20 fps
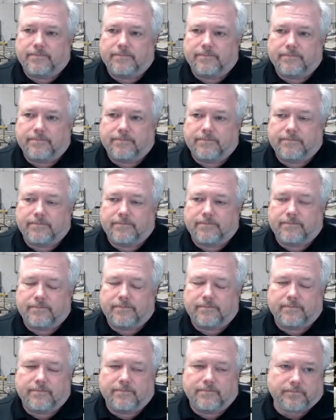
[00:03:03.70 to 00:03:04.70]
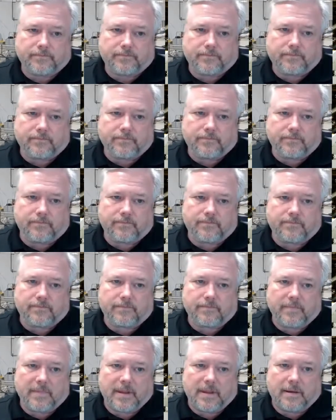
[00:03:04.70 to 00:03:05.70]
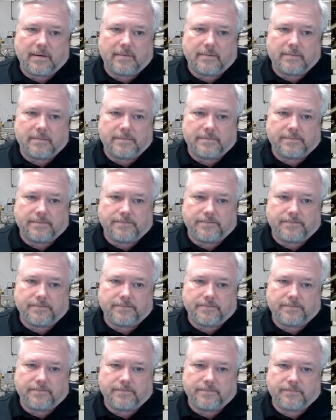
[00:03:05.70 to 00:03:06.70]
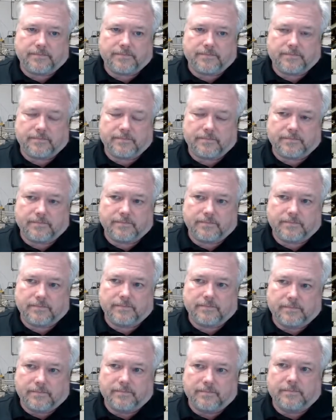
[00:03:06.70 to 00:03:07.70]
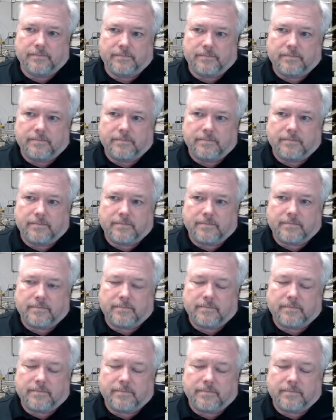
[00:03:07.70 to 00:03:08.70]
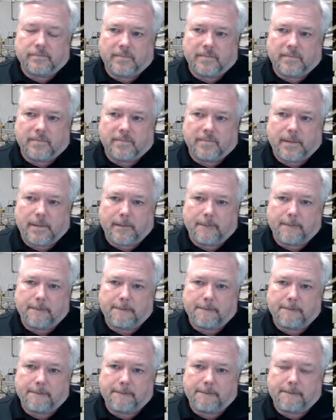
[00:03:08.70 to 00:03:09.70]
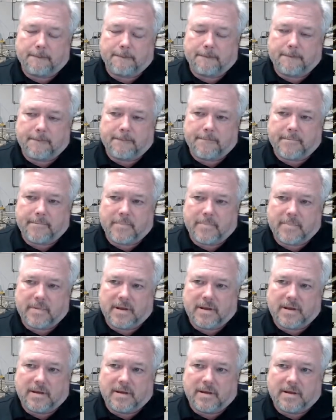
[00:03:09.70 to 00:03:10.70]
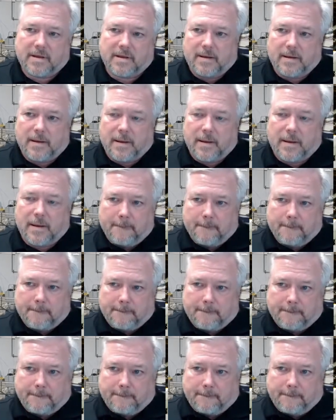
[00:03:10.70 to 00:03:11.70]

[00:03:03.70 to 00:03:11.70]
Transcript: This person isn't speaking.